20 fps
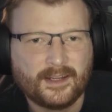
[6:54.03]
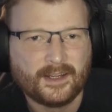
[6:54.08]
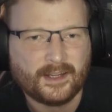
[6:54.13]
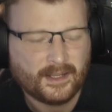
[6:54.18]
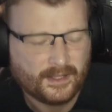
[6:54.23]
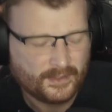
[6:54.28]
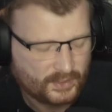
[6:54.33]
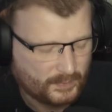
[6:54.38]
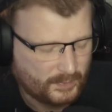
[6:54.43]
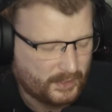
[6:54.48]

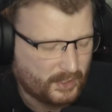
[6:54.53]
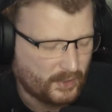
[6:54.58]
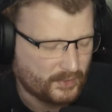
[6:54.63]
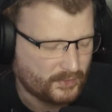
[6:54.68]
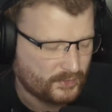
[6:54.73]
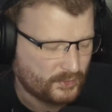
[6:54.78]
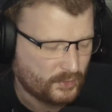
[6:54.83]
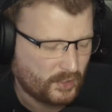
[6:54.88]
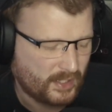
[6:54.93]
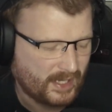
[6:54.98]
So because there's
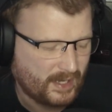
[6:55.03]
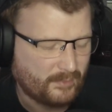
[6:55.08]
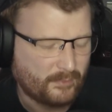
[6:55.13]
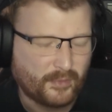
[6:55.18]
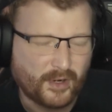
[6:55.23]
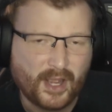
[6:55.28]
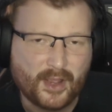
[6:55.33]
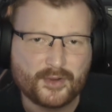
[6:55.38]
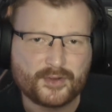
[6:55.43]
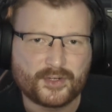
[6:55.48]
no kind of
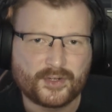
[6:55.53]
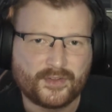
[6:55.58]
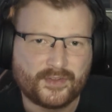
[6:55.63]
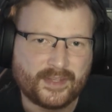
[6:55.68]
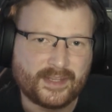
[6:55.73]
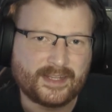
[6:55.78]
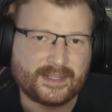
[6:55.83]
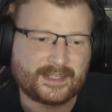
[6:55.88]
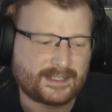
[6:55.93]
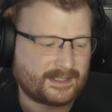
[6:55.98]
browser in
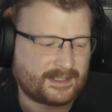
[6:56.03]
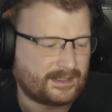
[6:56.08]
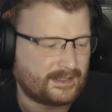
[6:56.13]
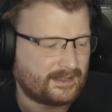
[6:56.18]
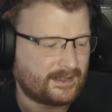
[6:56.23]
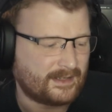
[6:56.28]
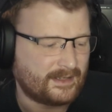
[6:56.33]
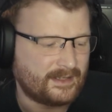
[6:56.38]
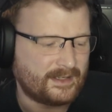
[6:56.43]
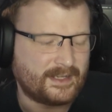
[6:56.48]
this,
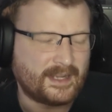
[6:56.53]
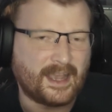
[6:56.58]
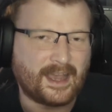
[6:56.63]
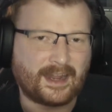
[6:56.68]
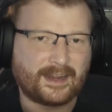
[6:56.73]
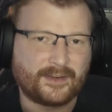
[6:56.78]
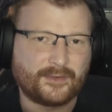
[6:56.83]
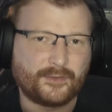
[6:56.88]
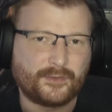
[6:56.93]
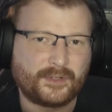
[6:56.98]
you
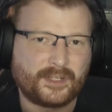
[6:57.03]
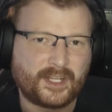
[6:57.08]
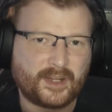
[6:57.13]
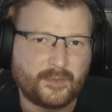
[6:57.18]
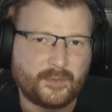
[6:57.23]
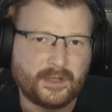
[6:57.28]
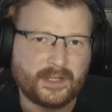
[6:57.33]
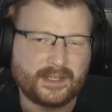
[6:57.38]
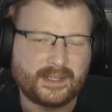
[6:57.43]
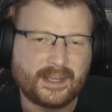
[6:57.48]
can't
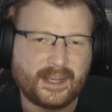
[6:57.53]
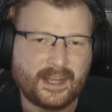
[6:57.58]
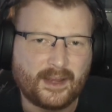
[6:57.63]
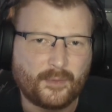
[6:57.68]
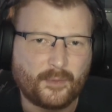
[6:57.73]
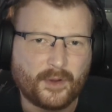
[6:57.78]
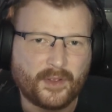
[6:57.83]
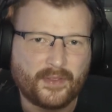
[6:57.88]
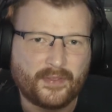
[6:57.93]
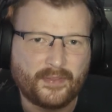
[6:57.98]
communicate
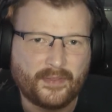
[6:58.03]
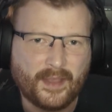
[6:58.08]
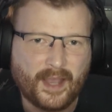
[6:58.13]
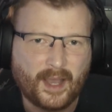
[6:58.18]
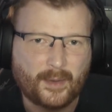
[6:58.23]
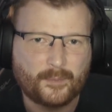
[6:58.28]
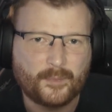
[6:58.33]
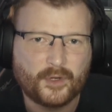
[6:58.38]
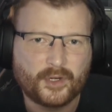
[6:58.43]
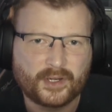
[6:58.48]
with the
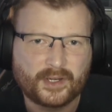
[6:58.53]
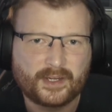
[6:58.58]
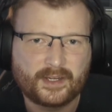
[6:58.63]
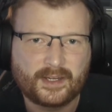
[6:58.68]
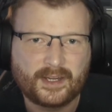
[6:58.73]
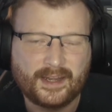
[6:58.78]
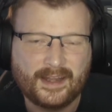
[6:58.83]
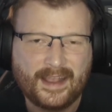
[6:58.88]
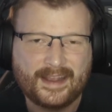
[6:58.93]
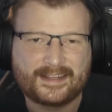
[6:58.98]
hub you're
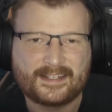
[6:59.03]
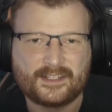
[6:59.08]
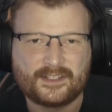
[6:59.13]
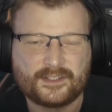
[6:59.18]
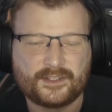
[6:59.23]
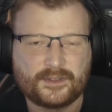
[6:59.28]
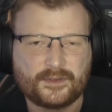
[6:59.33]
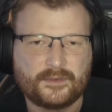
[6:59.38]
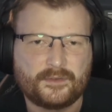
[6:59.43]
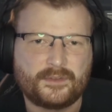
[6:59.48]
connecting
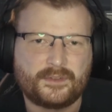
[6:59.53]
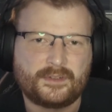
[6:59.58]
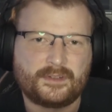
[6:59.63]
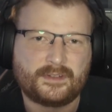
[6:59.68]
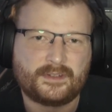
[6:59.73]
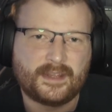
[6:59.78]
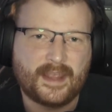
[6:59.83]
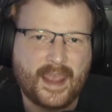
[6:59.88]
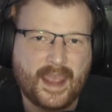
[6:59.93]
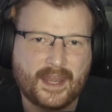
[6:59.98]
to
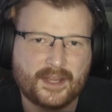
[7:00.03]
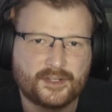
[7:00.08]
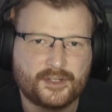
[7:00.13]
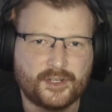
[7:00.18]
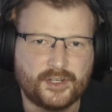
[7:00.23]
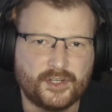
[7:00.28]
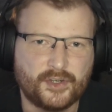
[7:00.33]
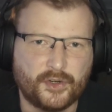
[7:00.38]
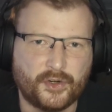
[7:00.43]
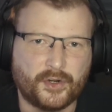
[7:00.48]
enter
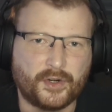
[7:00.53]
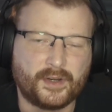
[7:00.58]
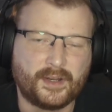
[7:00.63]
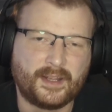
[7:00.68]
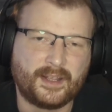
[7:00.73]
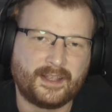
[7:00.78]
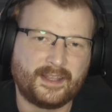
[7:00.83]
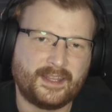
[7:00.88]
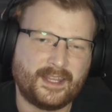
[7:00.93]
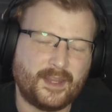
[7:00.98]
your
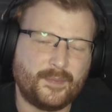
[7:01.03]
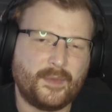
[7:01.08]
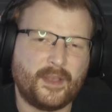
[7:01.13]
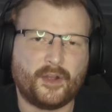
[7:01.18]
email